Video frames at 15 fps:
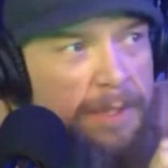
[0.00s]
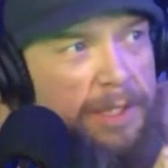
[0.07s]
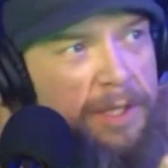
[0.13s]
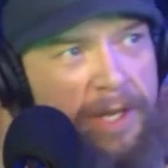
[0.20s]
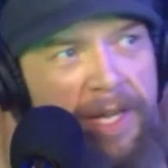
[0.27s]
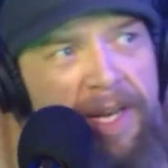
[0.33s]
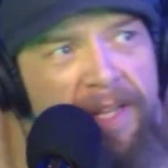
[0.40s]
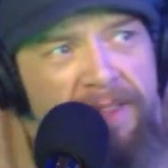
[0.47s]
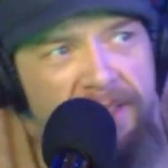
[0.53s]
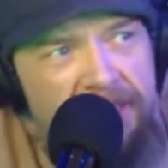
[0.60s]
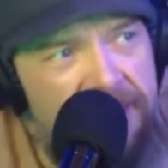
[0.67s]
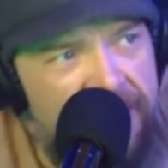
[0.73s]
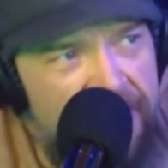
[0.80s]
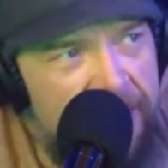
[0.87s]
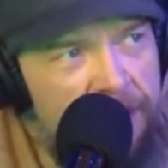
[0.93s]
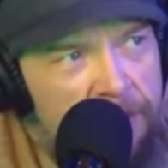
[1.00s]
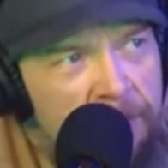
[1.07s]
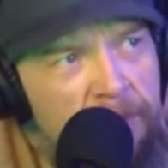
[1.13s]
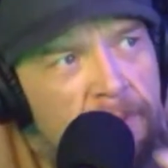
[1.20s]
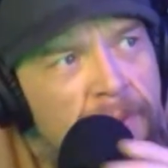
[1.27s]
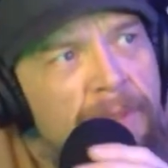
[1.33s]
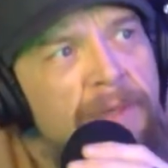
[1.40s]
I was looking at the
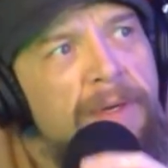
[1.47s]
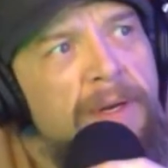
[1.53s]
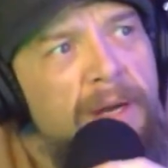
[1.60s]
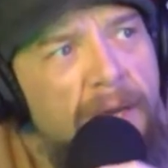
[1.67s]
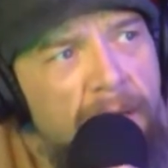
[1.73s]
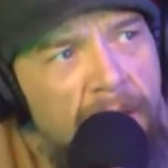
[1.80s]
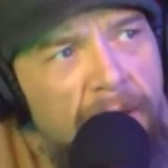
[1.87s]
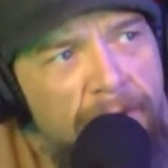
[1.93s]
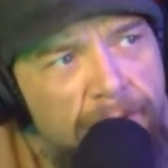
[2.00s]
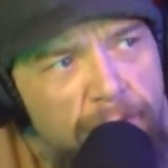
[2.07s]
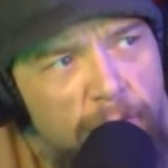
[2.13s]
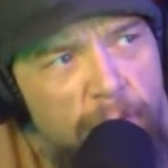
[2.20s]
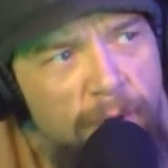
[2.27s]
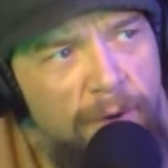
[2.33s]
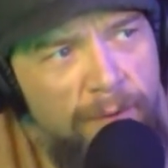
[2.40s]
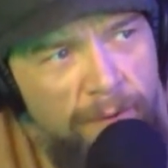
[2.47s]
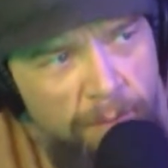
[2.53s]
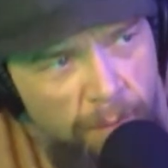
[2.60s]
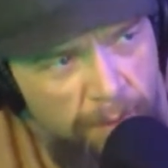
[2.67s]
schedule for